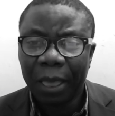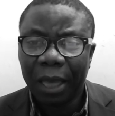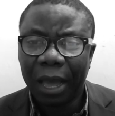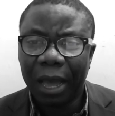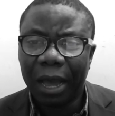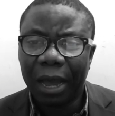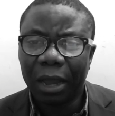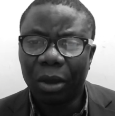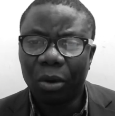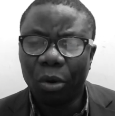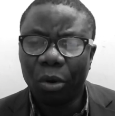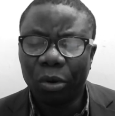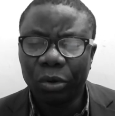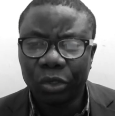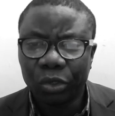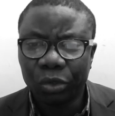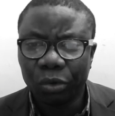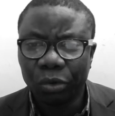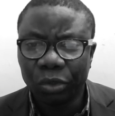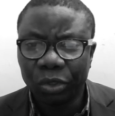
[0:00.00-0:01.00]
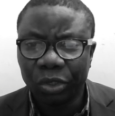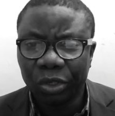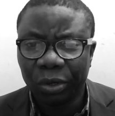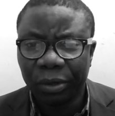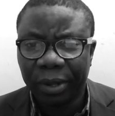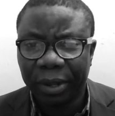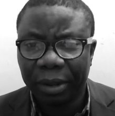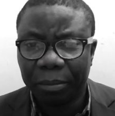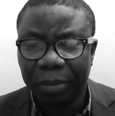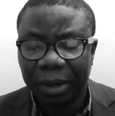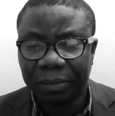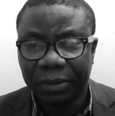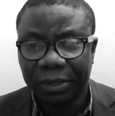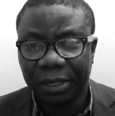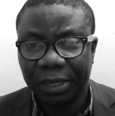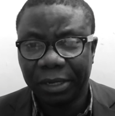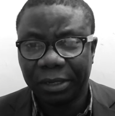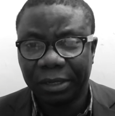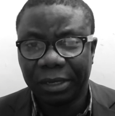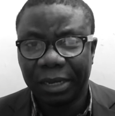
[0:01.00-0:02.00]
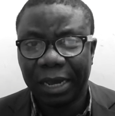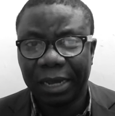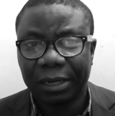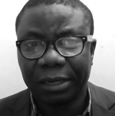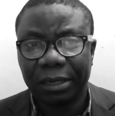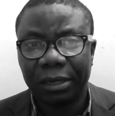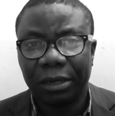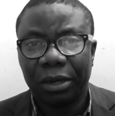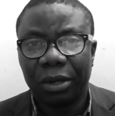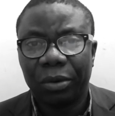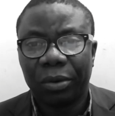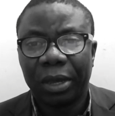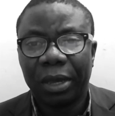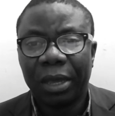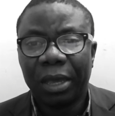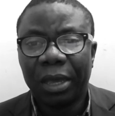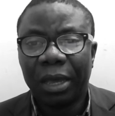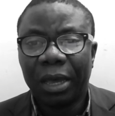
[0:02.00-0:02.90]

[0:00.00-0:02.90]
God told John the Baptist that, look,